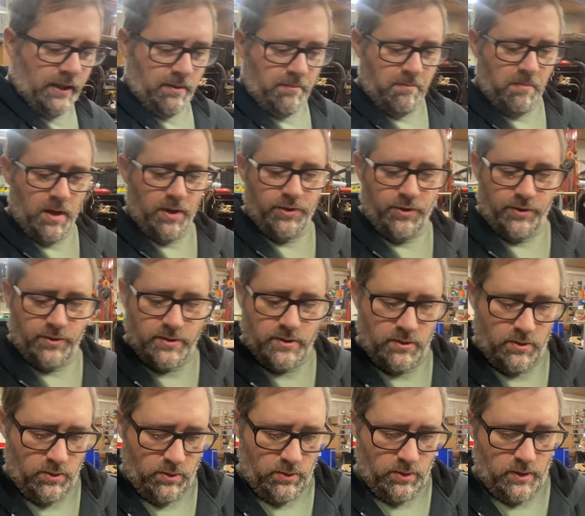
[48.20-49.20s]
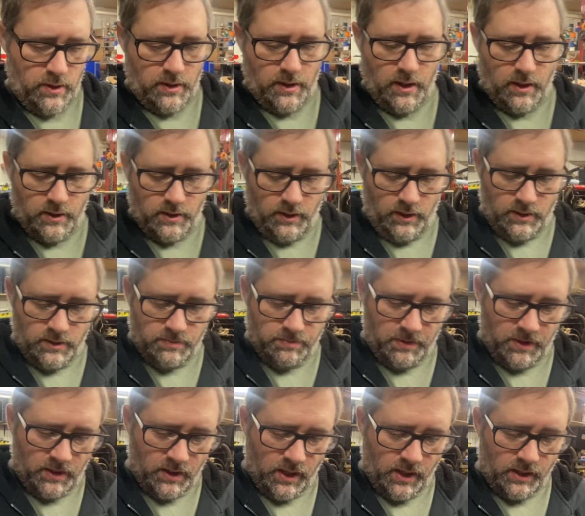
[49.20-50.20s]
month or so that it's
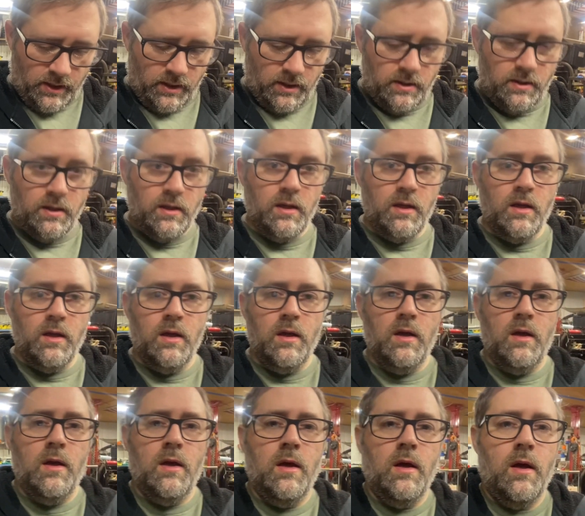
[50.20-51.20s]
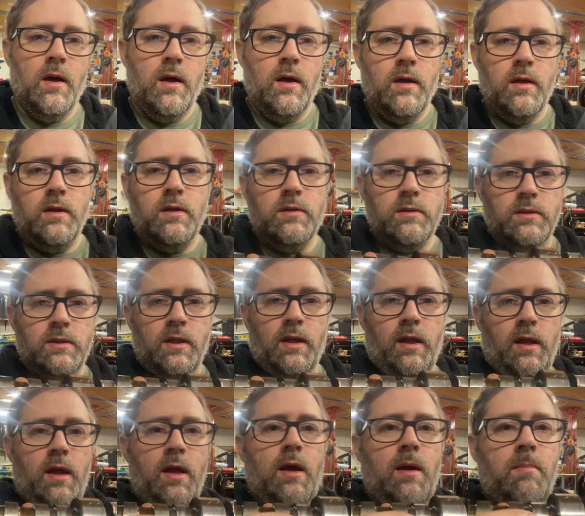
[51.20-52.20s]
been knocking. Here's the
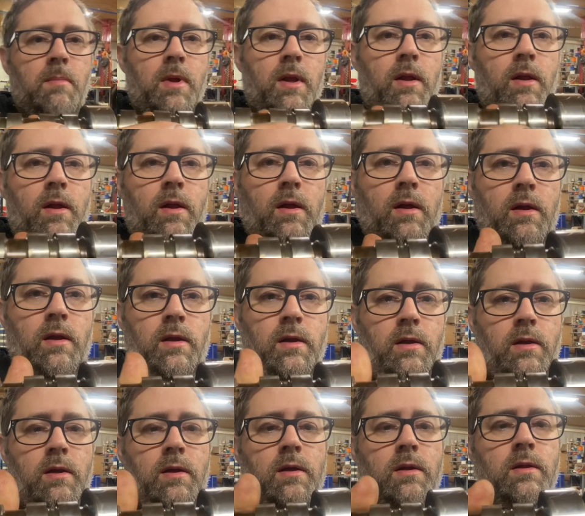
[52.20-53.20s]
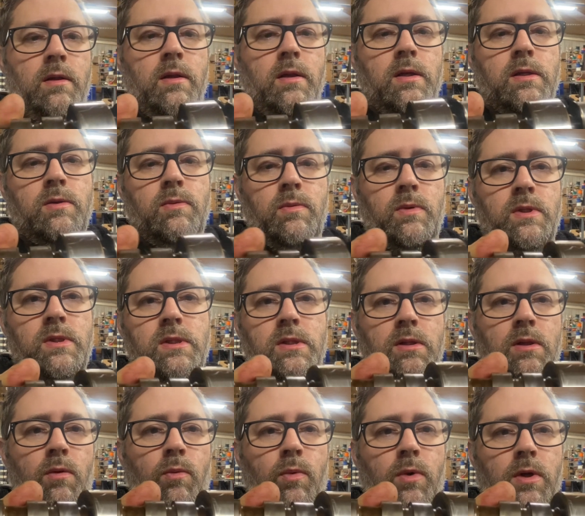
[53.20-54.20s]
cam, and this was
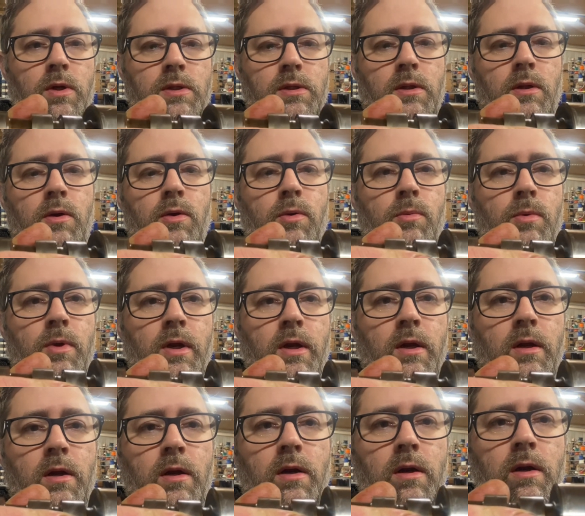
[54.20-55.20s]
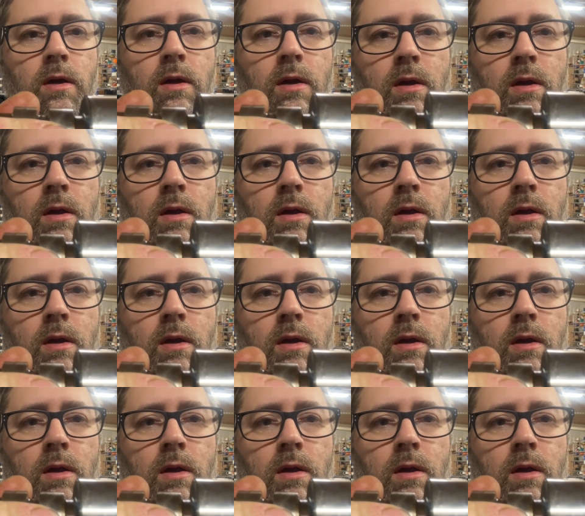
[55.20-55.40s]
the worst lobe right here.